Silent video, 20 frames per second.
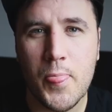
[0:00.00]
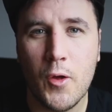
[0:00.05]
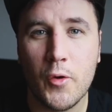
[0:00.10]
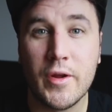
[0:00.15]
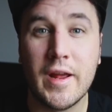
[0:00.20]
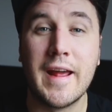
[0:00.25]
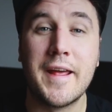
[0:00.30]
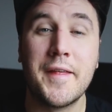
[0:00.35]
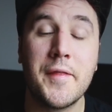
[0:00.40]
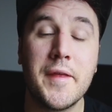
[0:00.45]

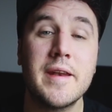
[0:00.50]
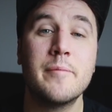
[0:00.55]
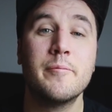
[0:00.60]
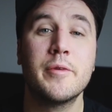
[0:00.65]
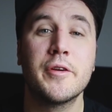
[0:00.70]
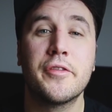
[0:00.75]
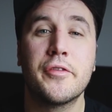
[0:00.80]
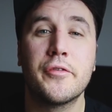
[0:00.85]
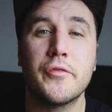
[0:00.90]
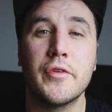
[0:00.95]
Okay, and then
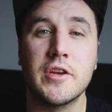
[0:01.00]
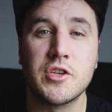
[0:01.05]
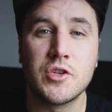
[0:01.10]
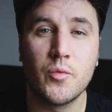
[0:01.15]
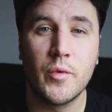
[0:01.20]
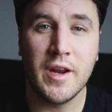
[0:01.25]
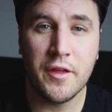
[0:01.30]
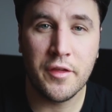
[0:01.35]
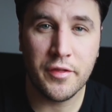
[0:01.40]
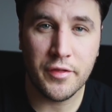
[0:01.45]
number 3. So
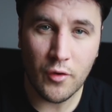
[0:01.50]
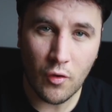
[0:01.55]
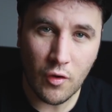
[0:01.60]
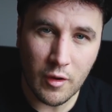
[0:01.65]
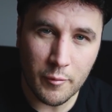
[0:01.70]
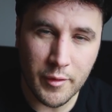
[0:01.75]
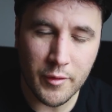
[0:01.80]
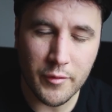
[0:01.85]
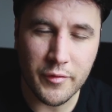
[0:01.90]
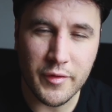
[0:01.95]
when I
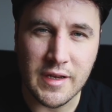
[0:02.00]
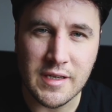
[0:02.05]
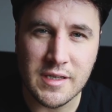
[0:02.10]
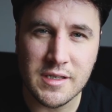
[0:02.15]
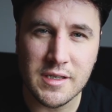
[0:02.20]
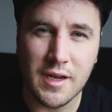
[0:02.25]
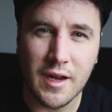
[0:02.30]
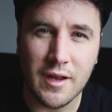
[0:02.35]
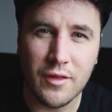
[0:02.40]
thought about this,